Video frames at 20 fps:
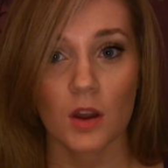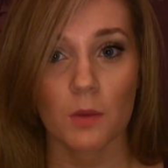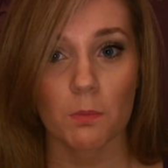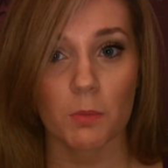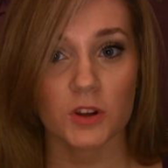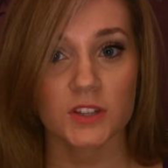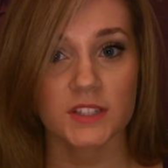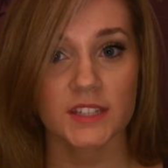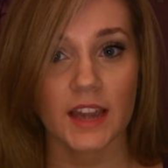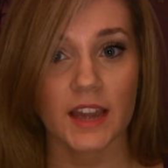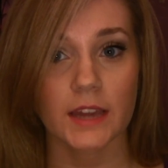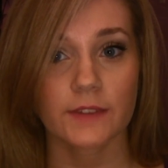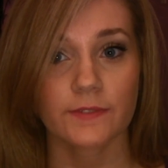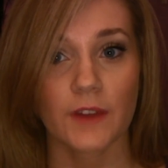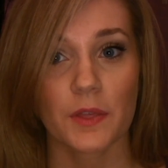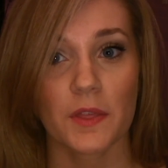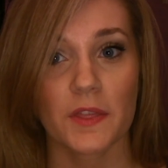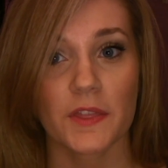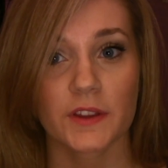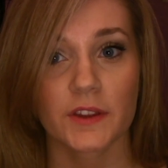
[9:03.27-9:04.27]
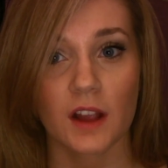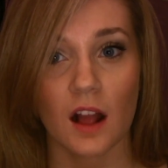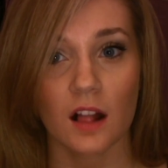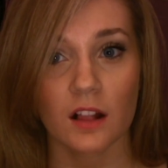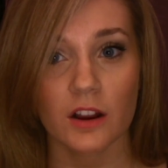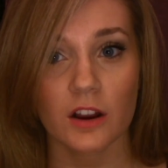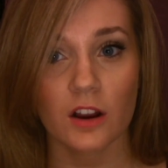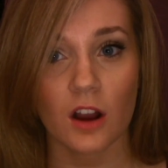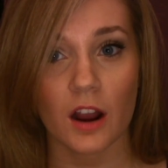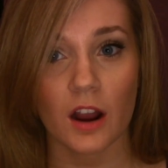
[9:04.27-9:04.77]
Personally, I found that the
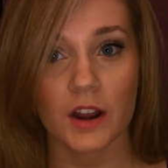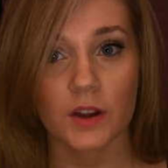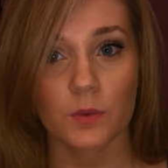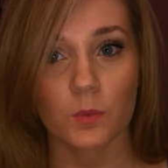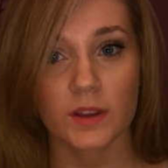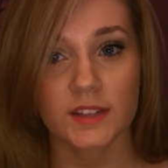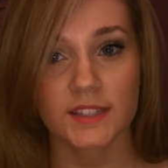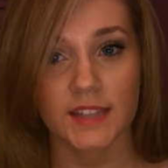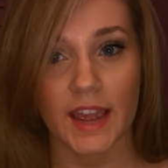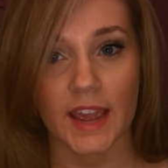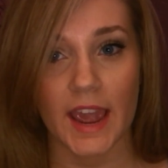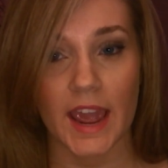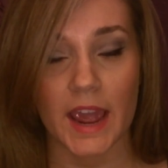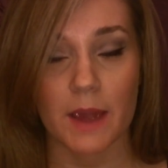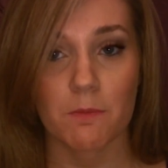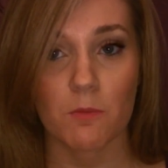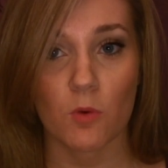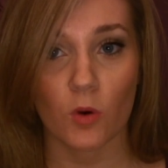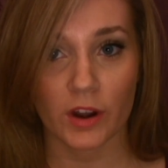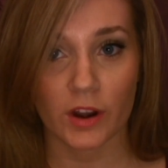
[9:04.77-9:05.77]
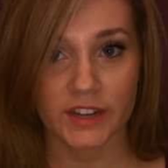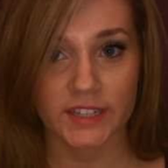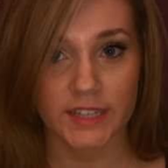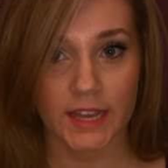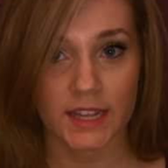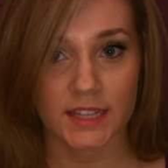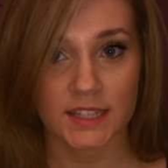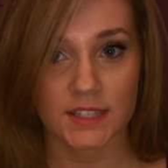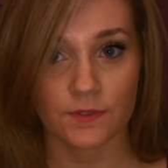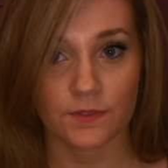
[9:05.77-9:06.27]
color guard was a more
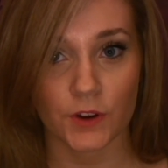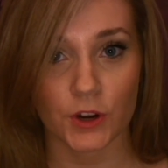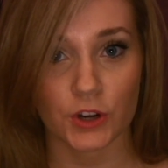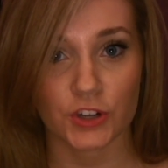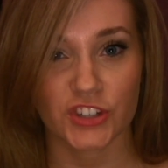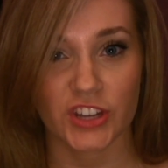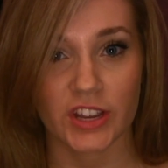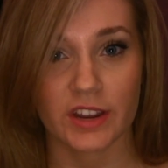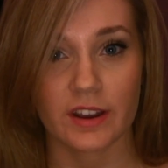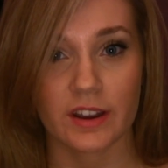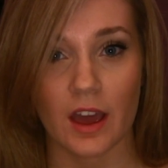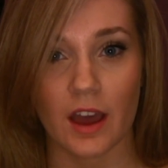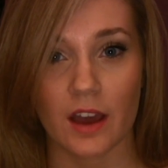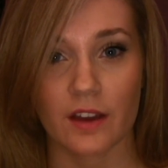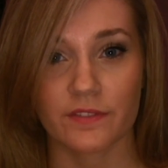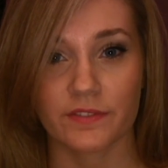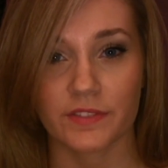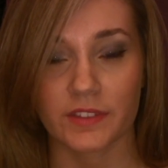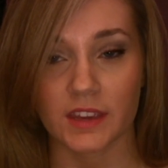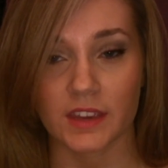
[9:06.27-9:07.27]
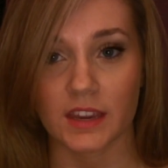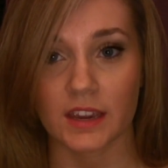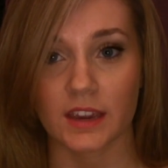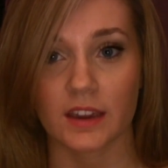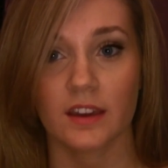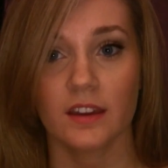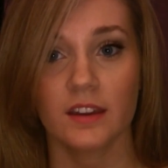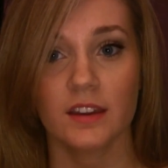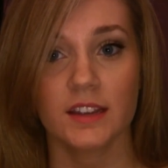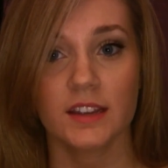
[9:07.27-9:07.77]
intense version of
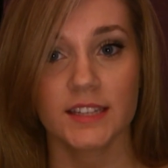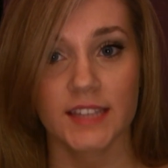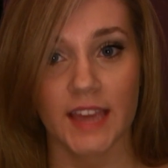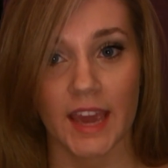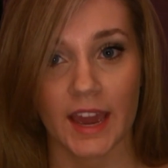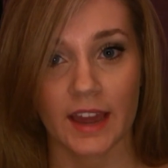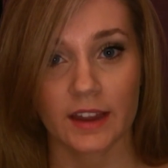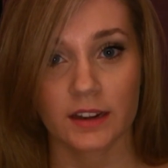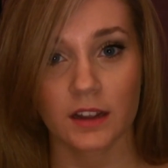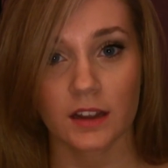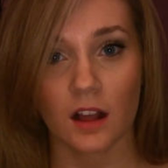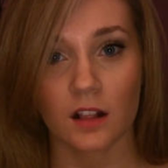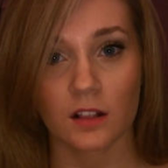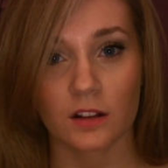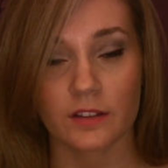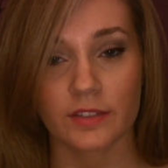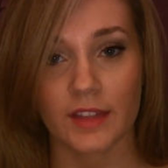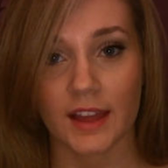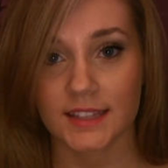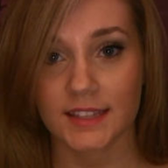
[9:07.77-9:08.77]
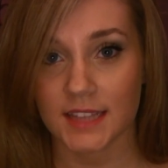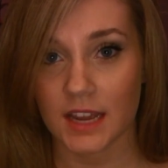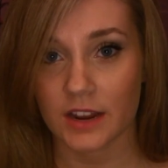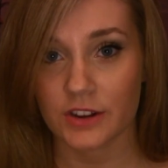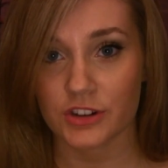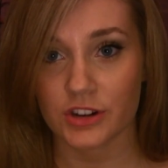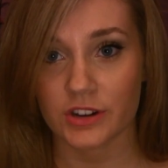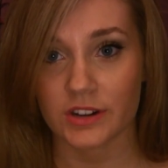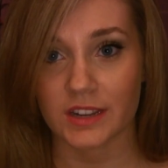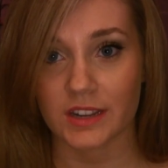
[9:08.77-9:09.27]
the tan color that's
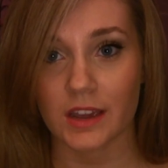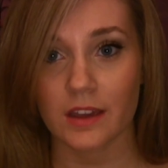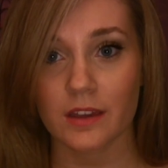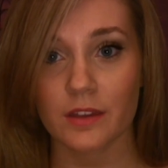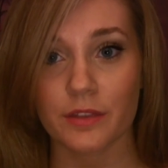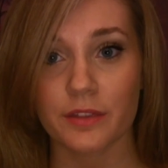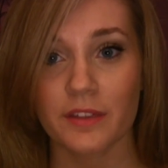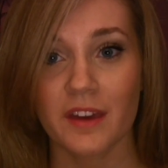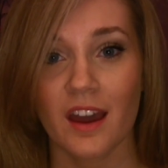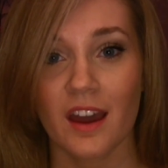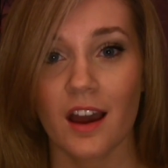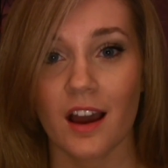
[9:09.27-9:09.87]
underneath.